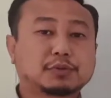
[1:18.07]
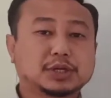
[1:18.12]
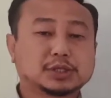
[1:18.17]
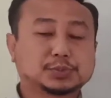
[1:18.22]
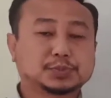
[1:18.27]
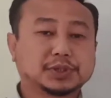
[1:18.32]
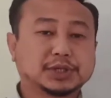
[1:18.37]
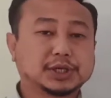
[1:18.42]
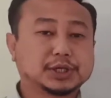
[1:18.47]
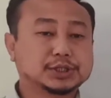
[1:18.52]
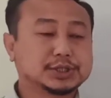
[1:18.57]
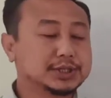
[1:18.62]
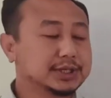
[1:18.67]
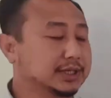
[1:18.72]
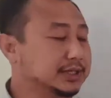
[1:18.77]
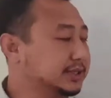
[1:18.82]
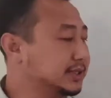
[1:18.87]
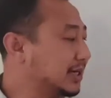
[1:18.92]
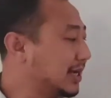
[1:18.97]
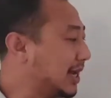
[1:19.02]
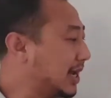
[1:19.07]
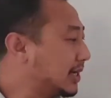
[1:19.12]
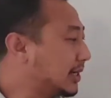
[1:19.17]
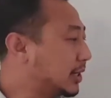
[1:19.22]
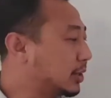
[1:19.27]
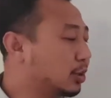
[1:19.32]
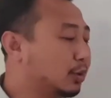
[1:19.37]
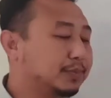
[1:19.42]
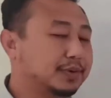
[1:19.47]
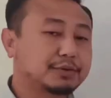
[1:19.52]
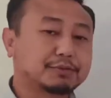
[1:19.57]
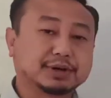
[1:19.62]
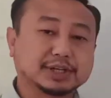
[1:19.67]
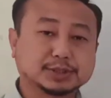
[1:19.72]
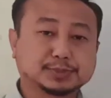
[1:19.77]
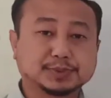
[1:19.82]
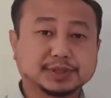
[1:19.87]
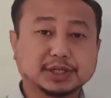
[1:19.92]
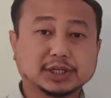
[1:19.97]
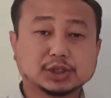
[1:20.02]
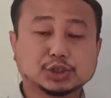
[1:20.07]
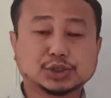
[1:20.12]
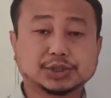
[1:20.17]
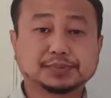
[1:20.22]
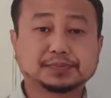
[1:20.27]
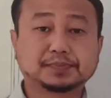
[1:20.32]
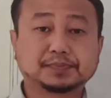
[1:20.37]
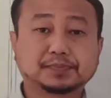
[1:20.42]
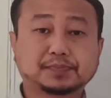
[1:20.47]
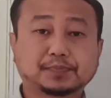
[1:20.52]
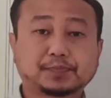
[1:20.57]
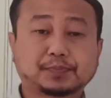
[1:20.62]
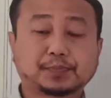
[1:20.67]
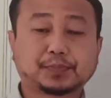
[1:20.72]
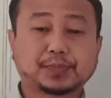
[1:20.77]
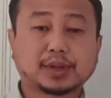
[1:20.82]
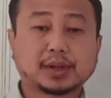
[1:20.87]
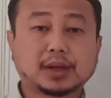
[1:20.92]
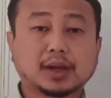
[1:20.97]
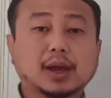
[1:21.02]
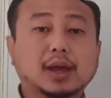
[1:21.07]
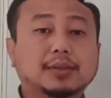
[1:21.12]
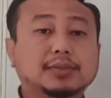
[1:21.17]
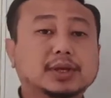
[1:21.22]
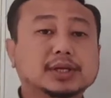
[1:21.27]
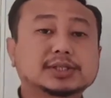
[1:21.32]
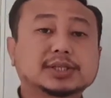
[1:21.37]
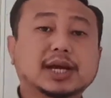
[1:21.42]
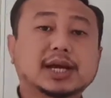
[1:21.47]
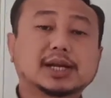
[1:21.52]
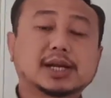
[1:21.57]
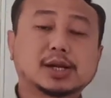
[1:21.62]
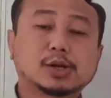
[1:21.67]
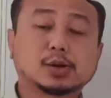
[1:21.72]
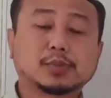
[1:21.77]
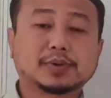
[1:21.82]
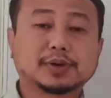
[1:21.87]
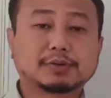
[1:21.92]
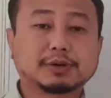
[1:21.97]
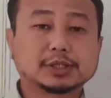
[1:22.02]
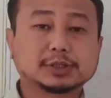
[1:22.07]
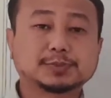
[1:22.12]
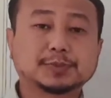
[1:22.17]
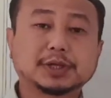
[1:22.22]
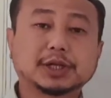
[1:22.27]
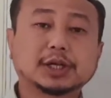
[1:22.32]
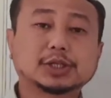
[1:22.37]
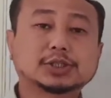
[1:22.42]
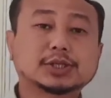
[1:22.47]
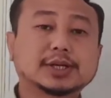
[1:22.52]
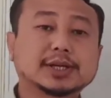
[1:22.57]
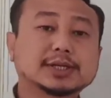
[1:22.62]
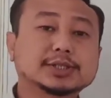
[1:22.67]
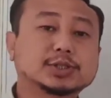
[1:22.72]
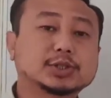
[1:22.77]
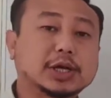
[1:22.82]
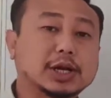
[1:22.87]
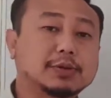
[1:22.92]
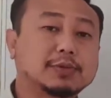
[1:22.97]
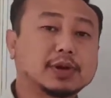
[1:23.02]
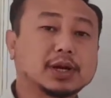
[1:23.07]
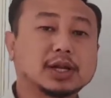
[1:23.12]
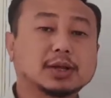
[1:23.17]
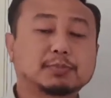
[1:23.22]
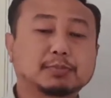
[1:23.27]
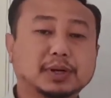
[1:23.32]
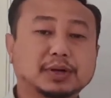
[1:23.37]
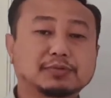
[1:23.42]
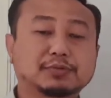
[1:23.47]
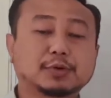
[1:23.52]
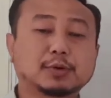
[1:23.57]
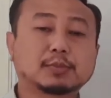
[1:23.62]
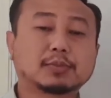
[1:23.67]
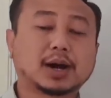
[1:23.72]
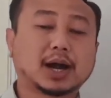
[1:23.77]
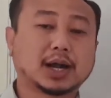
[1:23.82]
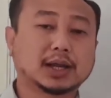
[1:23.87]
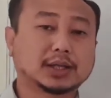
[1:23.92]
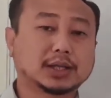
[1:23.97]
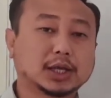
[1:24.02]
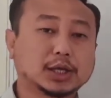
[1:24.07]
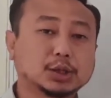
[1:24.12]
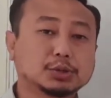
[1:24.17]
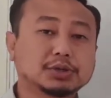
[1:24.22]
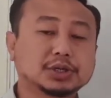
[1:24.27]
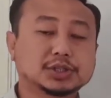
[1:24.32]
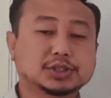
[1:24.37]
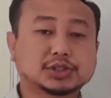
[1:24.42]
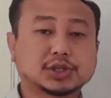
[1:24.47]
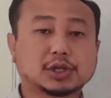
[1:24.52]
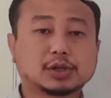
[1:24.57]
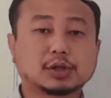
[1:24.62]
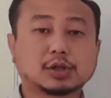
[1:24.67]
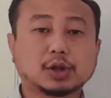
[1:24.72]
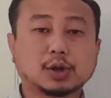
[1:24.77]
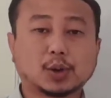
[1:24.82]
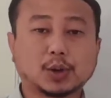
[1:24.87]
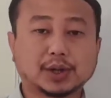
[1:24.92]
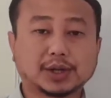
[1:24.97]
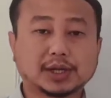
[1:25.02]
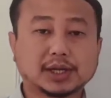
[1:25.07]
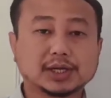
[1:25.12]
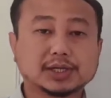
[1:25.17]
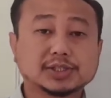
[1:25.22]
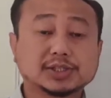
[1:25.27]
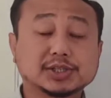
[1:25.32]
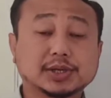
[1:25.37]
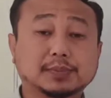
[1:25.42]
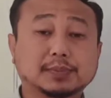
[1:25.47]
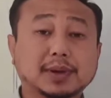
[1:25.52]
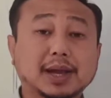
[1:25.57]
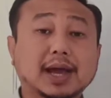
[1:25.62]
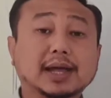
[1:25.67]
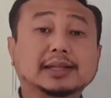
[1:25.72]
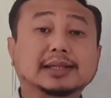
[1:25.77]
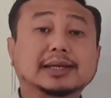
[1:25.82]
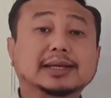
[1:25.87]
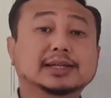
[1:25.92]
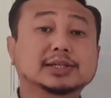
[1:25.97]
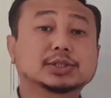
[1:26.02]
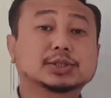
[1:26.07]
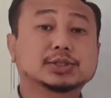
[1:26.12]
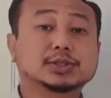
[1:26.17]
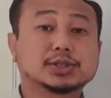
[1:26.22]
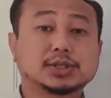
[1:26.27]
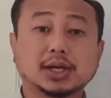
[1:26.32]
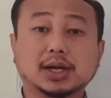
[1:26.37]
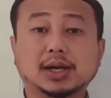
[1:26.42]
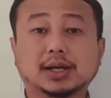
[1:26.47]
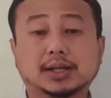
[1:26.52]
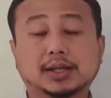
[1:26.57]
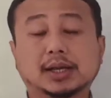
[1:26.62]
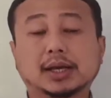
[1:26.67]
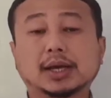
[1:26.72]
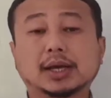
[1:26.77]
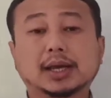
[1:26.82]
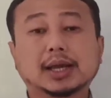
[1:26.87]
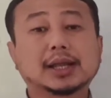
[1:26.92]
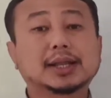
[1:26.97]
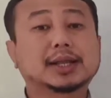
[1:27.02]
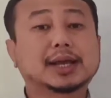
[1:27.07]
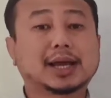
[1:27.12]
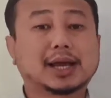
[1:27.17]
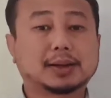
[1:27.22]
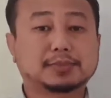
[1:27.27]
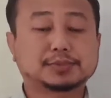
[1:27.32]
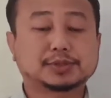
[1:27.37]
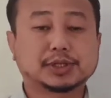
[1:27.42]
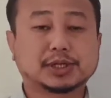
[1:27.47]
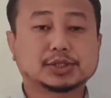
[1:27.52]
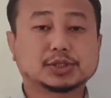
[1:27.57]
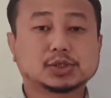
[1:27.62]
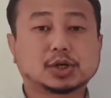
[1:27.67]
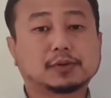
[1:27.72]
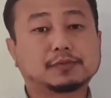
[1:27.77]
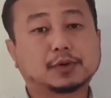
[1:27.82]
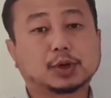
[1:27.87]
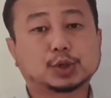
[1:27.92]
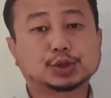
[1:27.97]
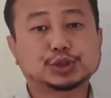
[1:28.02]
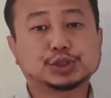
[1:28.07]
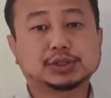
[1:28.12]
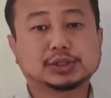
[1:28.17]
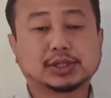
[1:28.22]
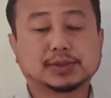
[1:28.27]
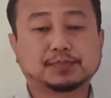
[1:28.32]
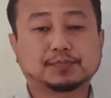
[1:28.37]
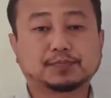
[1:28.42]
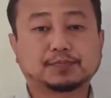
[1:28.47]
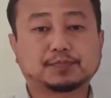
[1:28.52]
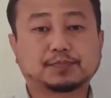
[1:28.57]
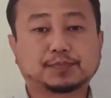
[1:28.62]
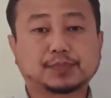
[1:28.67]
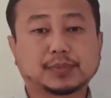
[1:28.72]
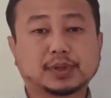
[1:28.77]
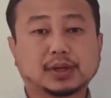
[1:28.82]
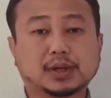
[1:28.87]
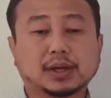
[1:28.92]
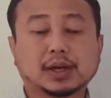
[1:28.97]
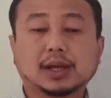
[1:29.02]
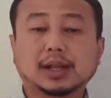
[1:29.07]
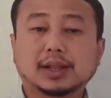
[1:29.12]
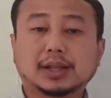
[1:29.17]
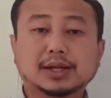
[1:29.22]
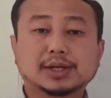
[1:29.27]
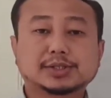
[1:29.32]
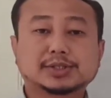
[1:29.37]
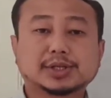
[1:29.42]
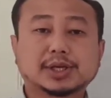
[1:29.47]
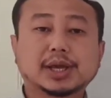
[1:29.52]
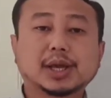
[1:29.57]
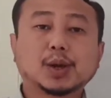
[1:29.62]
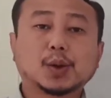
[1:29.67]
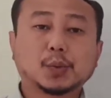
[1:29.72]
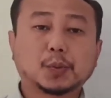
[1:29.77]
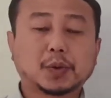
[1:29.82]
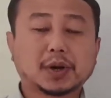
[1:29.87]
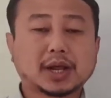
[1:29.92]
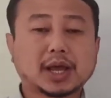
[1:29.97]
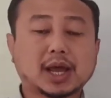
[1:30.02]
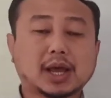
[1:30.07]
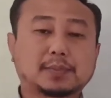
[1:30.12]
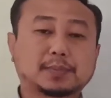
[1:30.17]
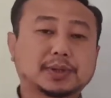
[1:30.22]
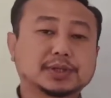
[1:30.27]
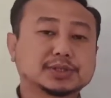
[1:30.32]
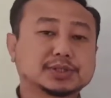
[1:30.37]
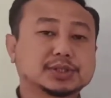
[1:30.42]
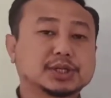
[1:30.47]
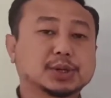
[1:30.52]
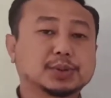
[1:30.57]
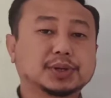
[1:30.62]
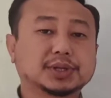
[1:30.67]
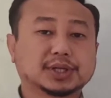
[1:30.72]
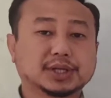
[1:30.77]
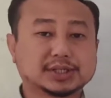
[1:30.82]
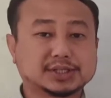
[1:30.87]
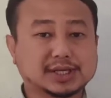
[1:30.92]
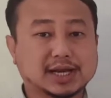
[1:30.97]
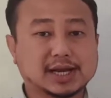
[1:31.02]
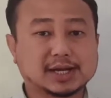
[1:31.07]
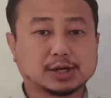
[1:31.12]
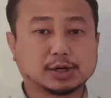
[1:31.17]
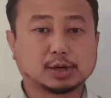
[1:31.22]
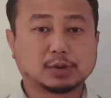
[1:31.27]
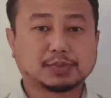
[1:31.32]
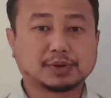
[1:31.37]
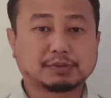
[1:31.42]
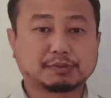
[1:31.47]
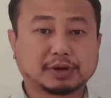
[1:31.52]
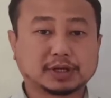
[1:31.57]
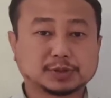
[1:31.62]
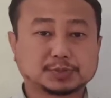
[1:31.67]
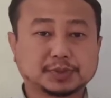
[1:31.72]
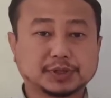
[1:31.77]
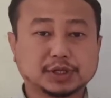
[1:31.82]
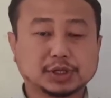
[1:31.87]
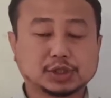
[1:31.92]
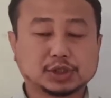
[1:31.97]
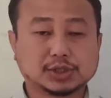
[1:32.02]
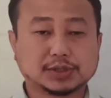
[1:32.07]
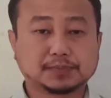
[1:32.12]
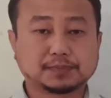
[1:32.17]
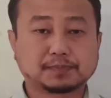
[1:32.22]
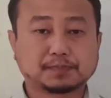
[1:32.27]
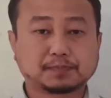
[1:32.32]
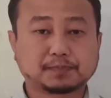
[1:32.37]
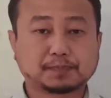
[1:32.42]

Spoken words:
respiration is the anaerobic respiration. This anaerobic respiration is generally performed by the unicellular organism, and it is done in the absence of oxygen. Let us see what happens during this anaerobic respiration.